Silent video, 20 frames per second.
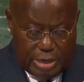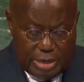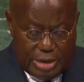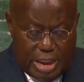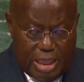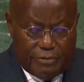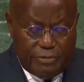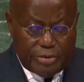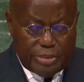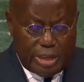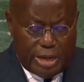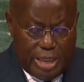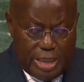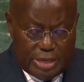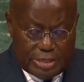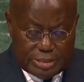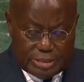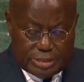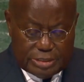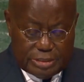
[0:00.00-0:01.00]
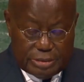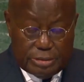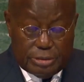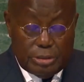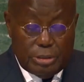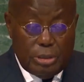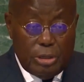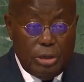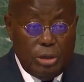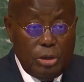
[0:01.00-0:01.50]
Nevertheless,
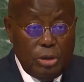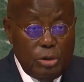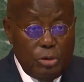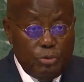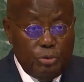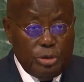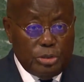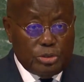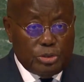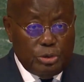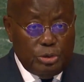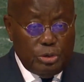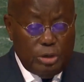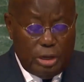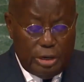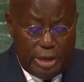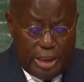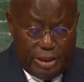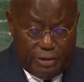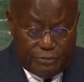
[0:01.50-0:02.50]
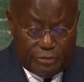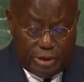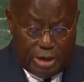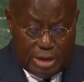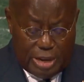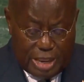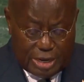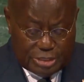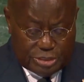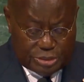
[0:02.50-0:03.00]
we do not have the
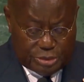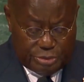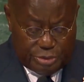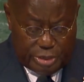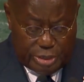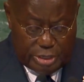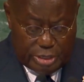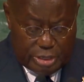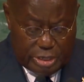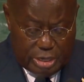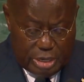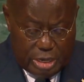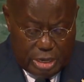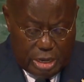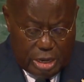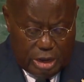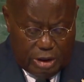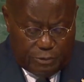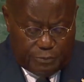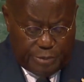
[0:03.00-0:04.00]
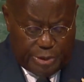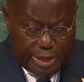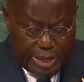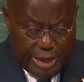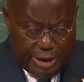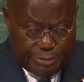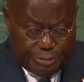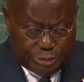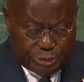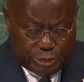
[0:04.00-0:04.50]
luxury of being
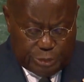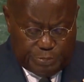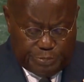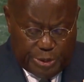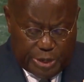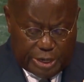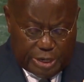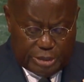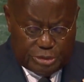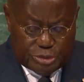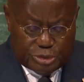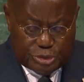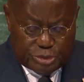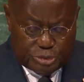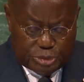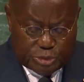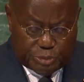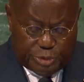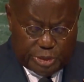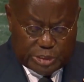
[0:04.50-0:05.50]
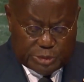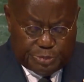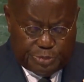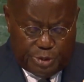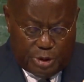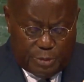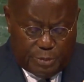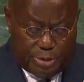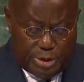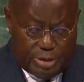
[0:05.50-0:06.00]
able to pick and choose which
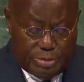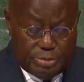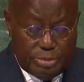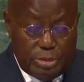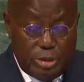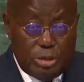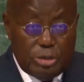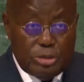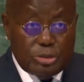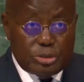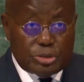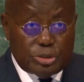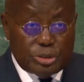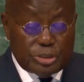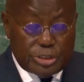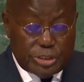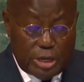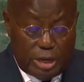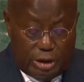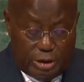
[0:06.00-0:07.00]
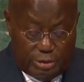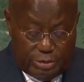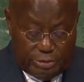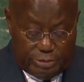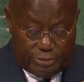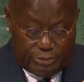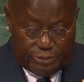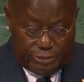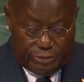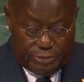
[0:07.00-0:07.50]
problem to solve.
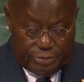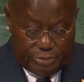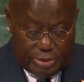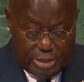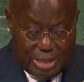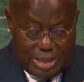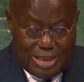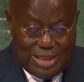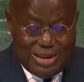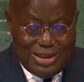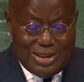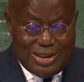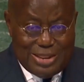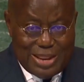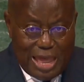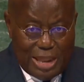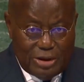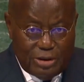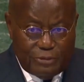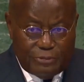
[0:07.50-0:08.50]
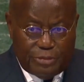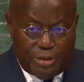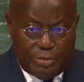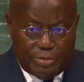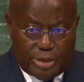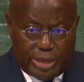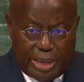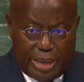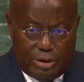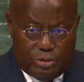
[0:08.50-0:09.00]
None of
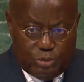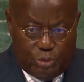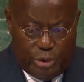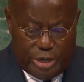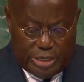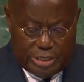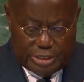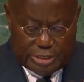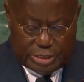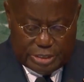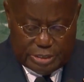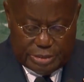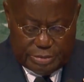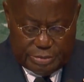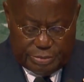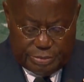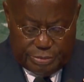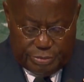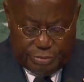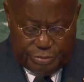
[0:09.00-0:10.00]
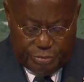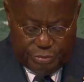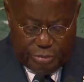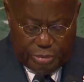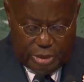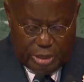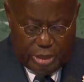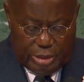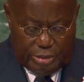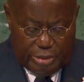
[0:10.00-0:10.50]
them can wait.
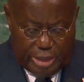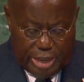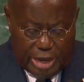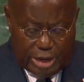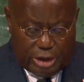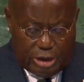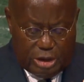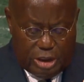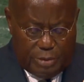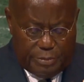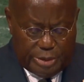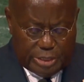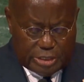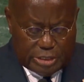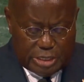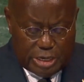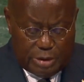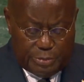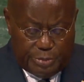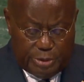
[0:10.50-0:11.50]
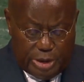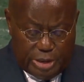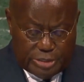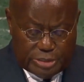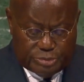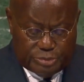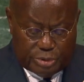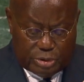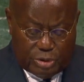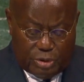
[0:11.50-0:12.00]
The economic
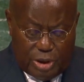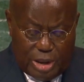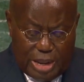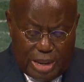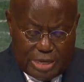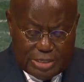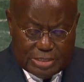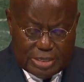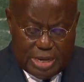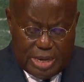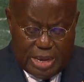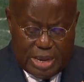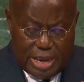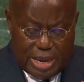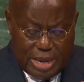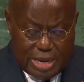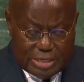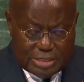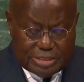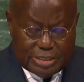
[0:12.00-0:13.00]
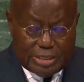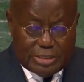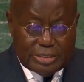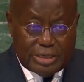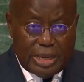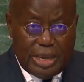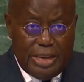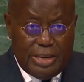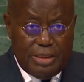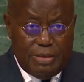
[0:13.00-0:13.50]
turbulence requires urgent
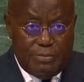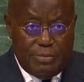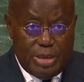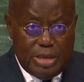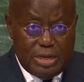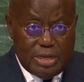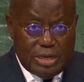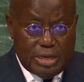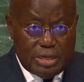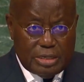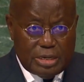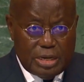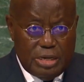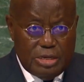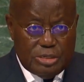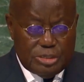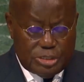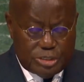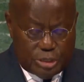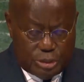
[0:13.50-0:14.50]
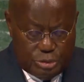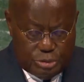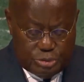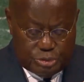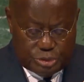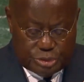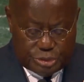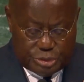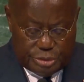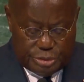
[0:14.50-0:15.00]
and immediate
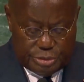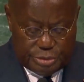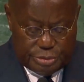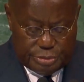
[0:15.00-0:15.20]
solution.